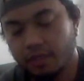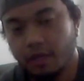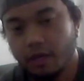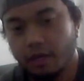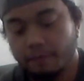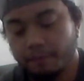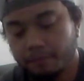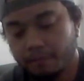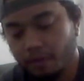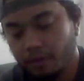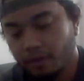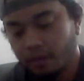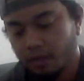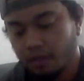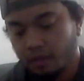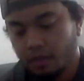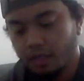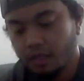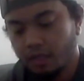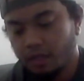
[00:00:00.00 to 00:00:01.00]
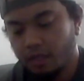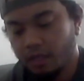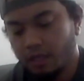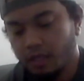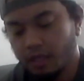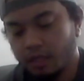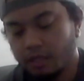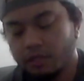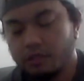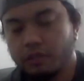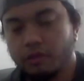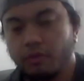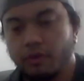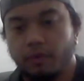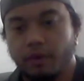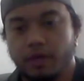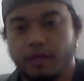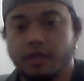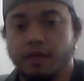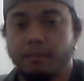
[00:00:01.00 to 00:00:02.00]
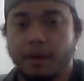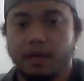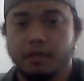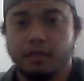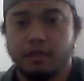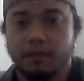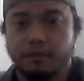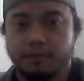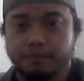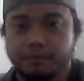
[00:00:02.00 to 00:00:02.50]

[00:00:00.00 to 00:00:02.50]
God and doing what he commanded.